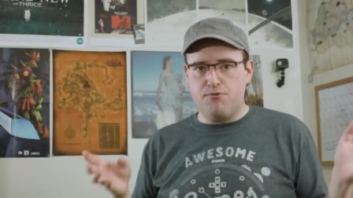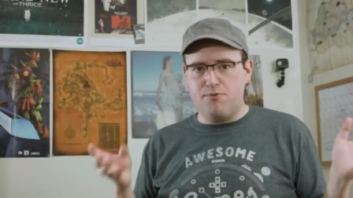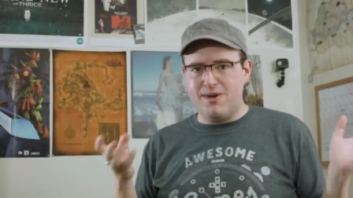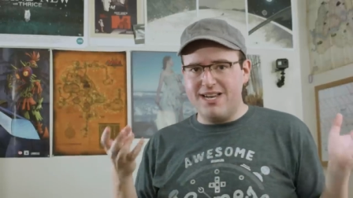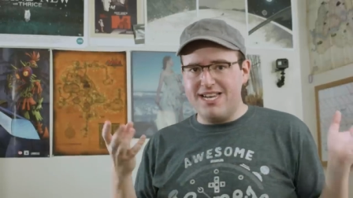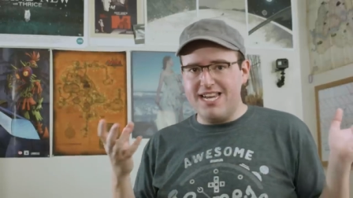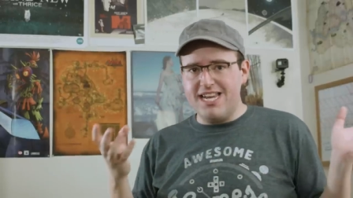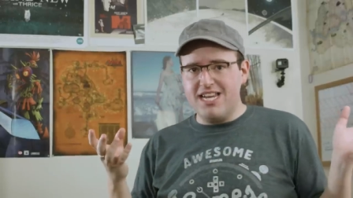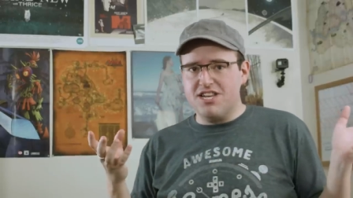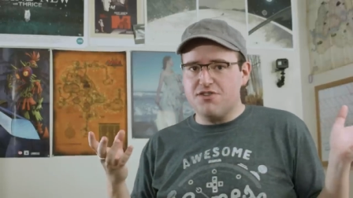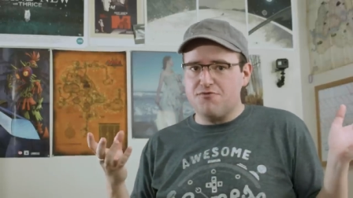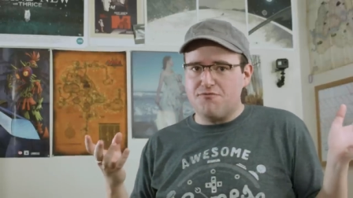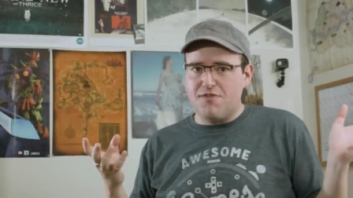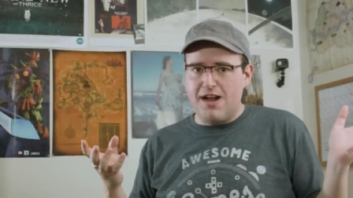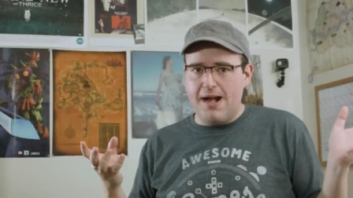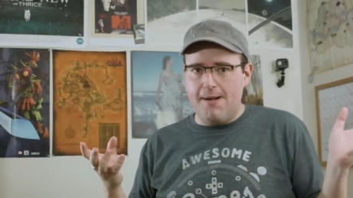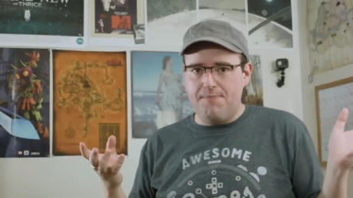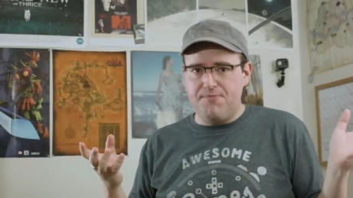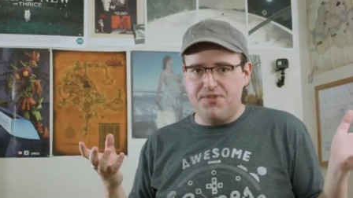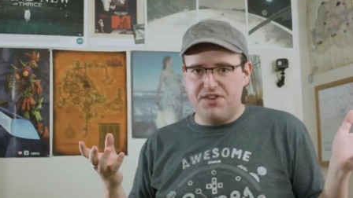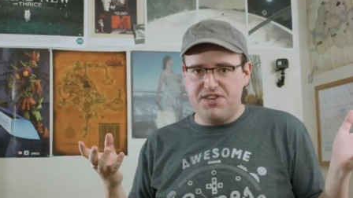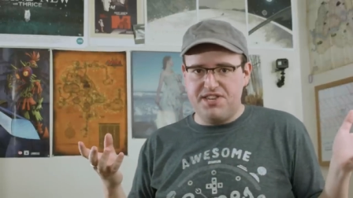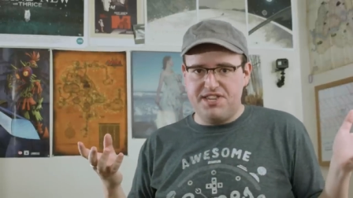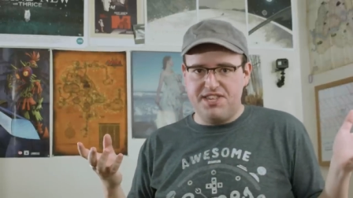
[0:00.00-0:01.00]
We need to
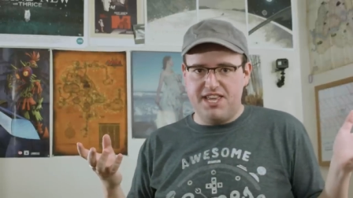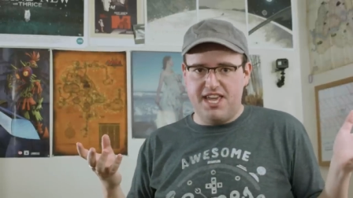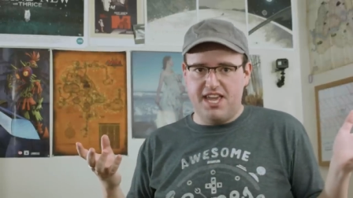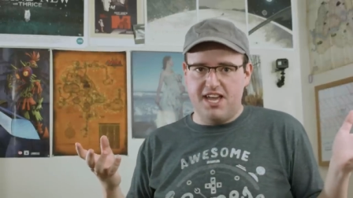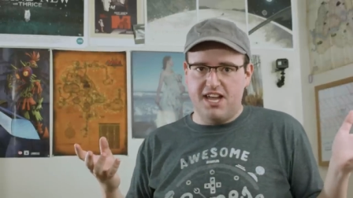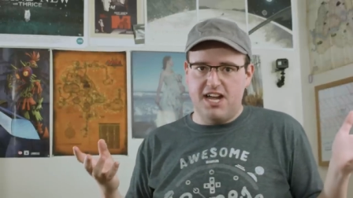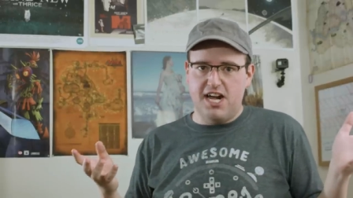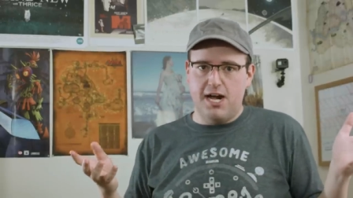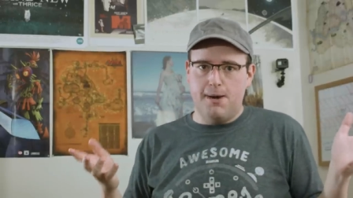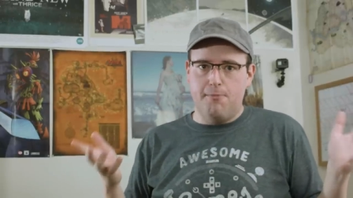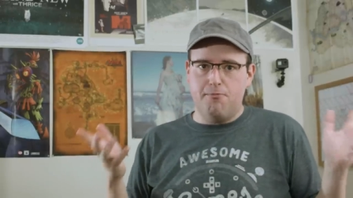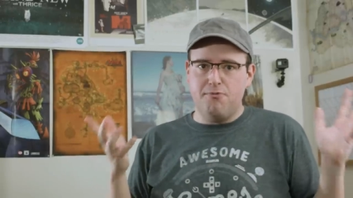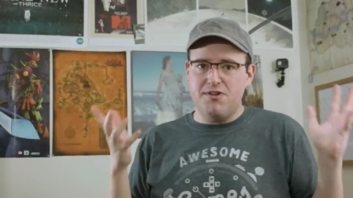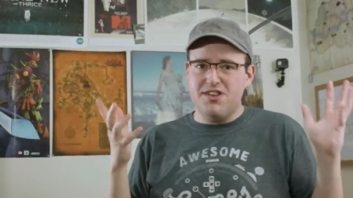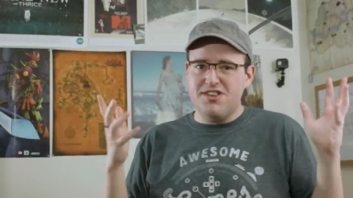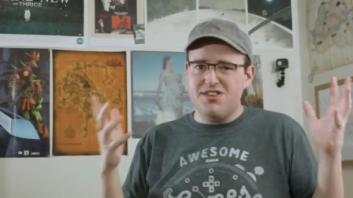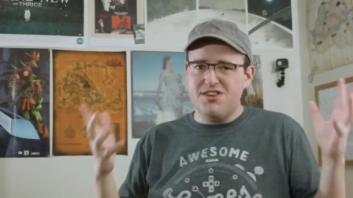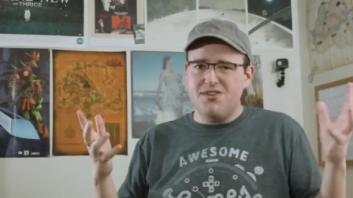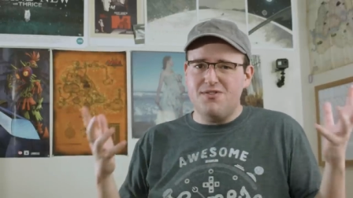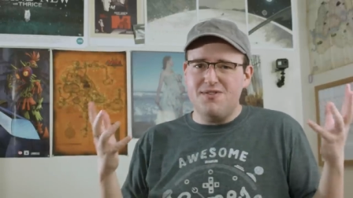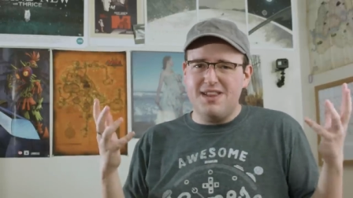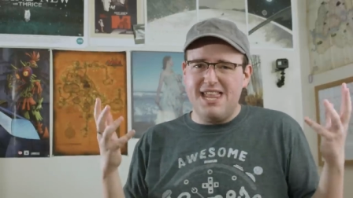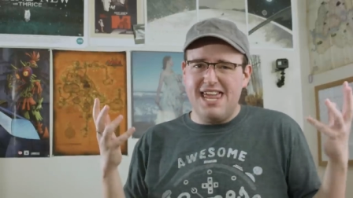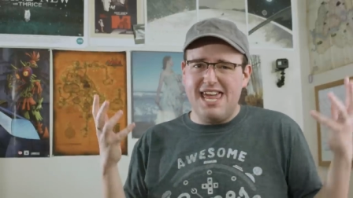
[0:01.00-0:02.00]
wrap this thing up. We
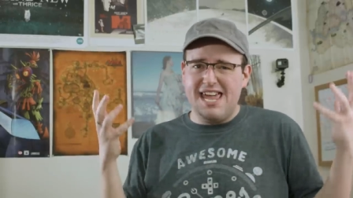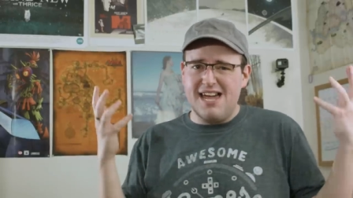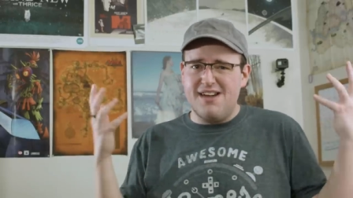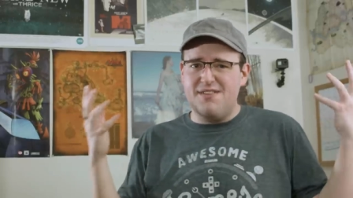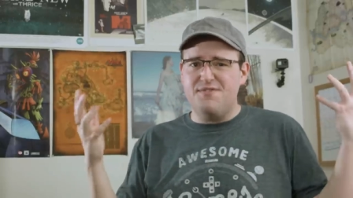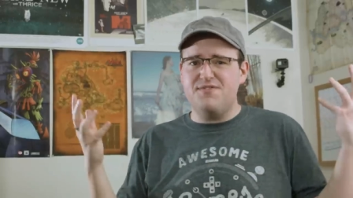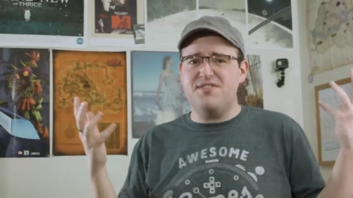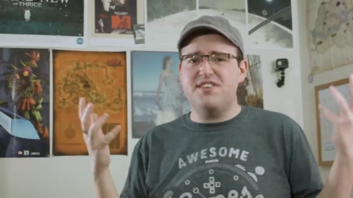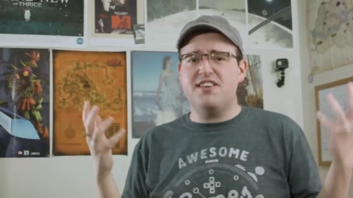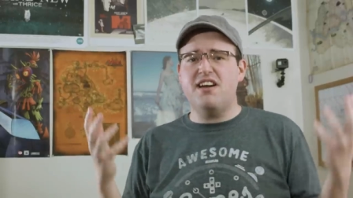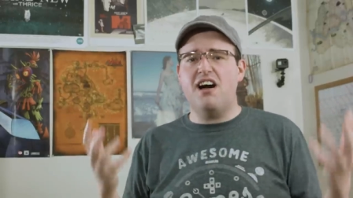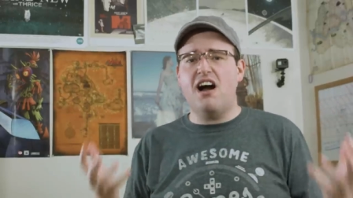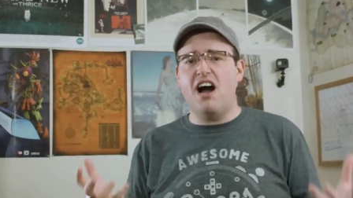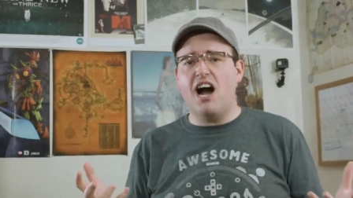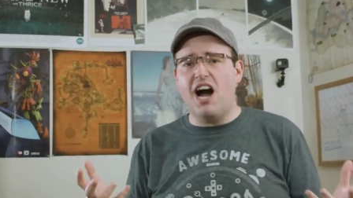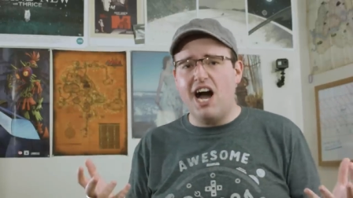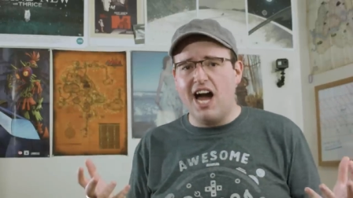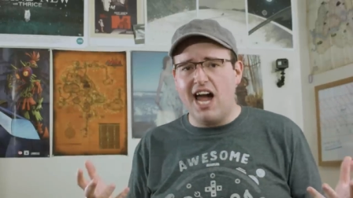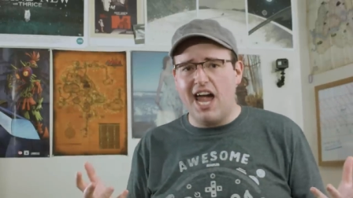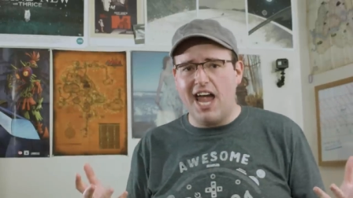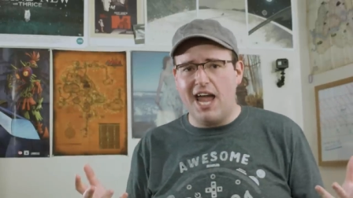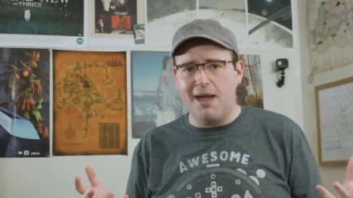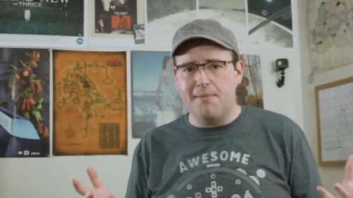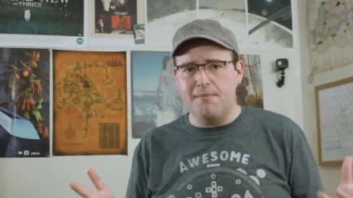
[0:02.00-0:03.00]
don't have
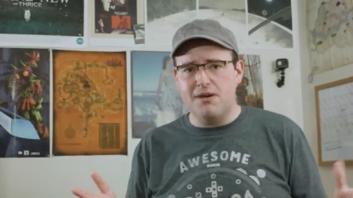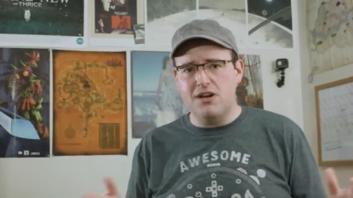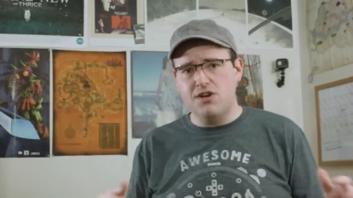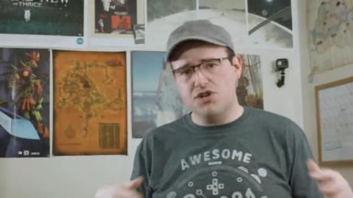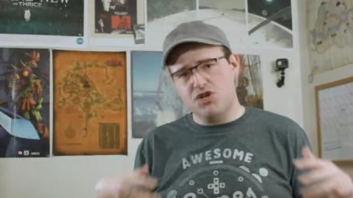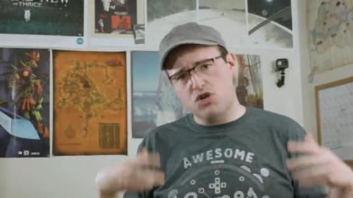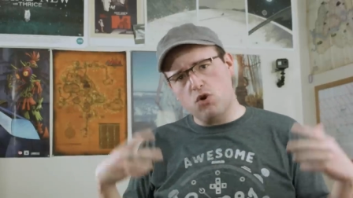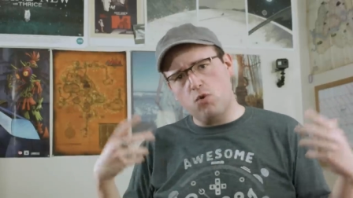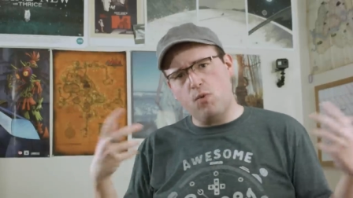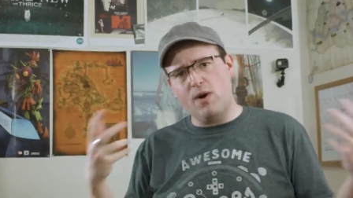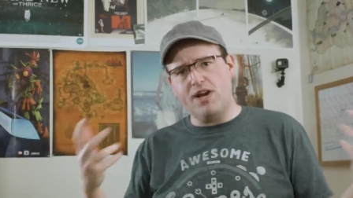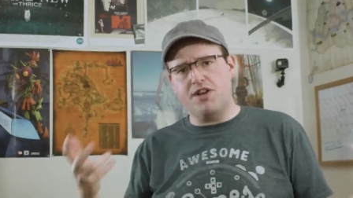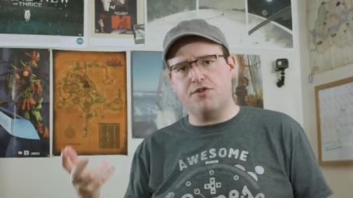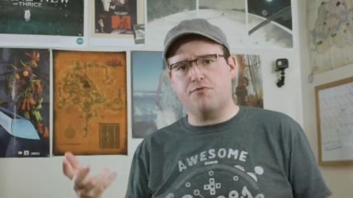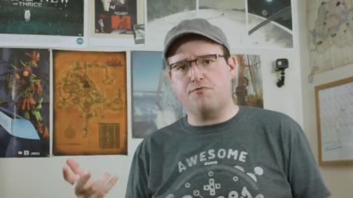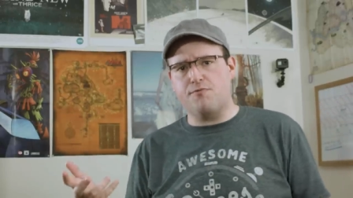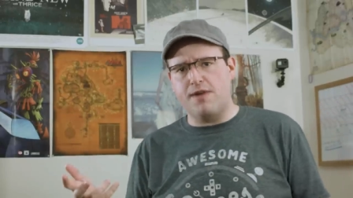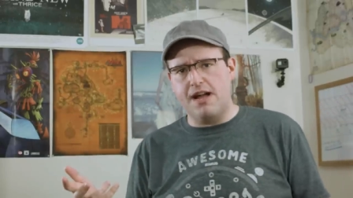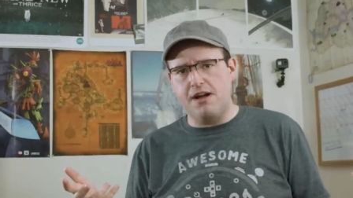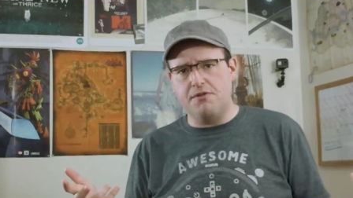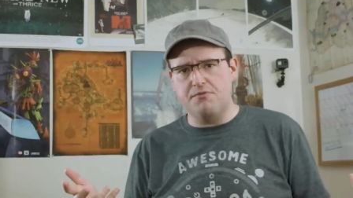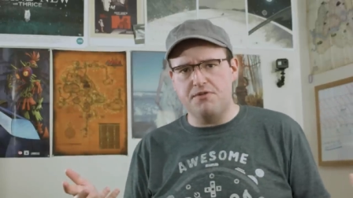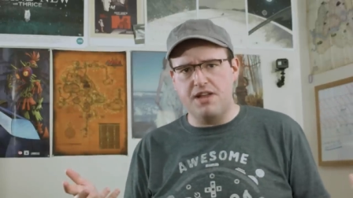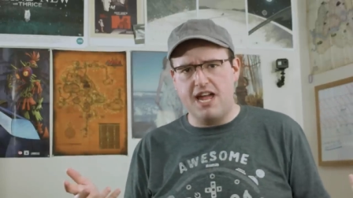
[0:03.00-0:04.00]
time to wait
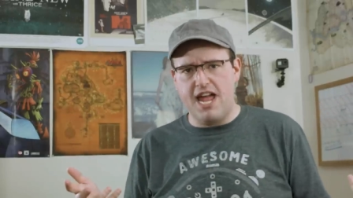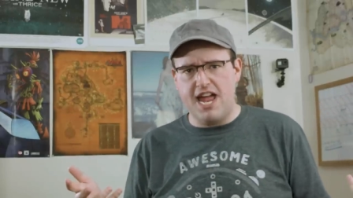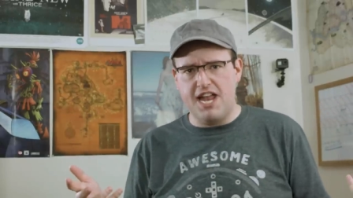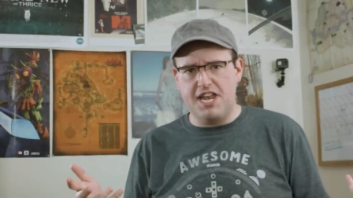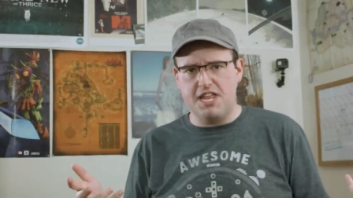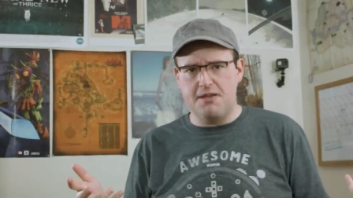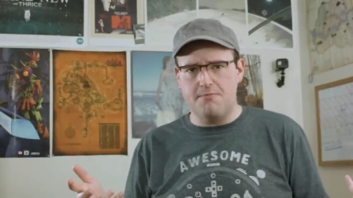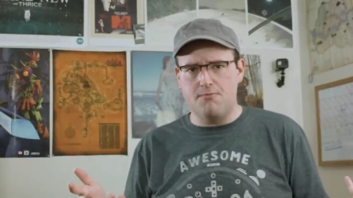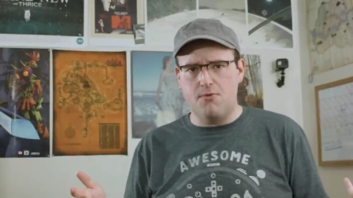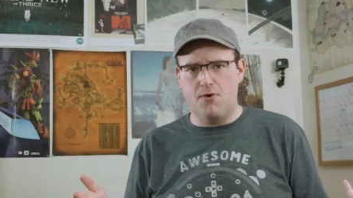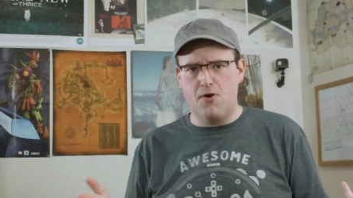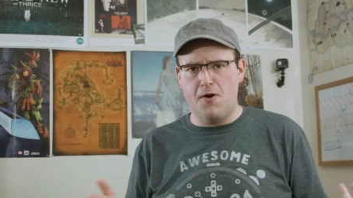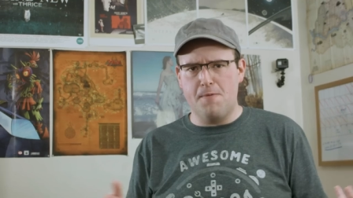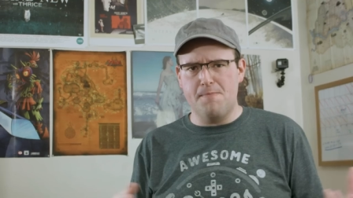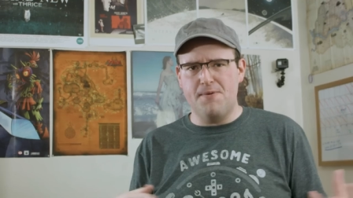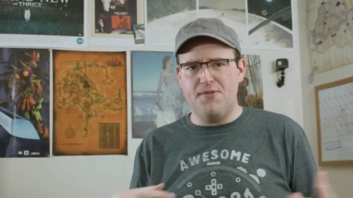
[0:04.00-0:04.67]
around anymore.